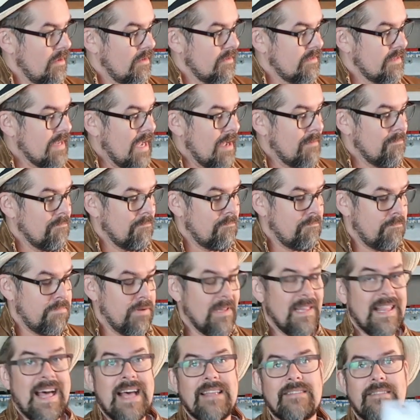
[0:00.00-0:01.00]
some
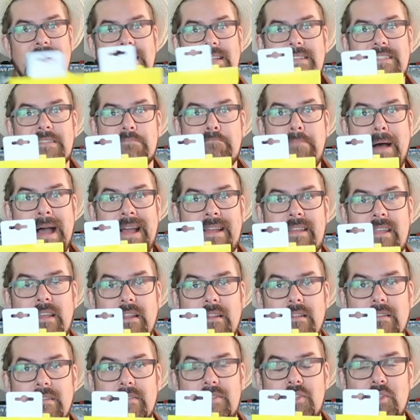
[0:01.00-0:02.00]
plastic
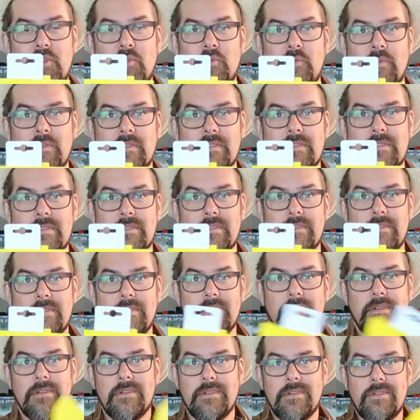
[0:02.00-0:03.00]
spackle tools
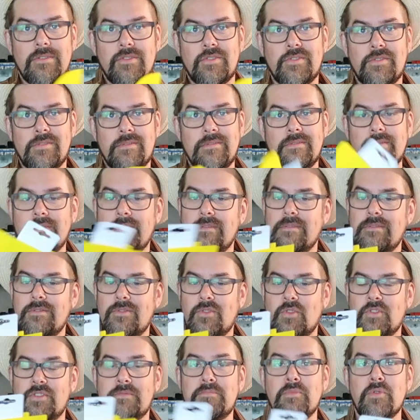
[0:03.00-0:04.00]

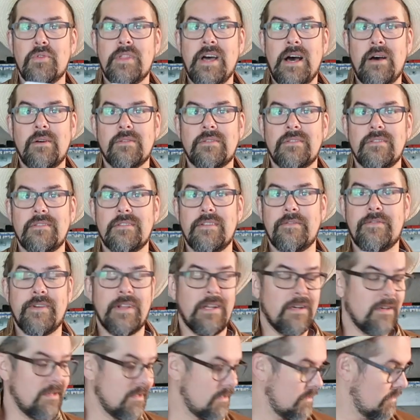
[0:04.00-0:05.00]
to smooth out the
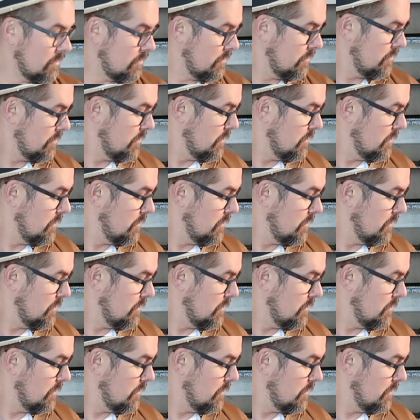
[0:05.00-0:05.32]
fillers.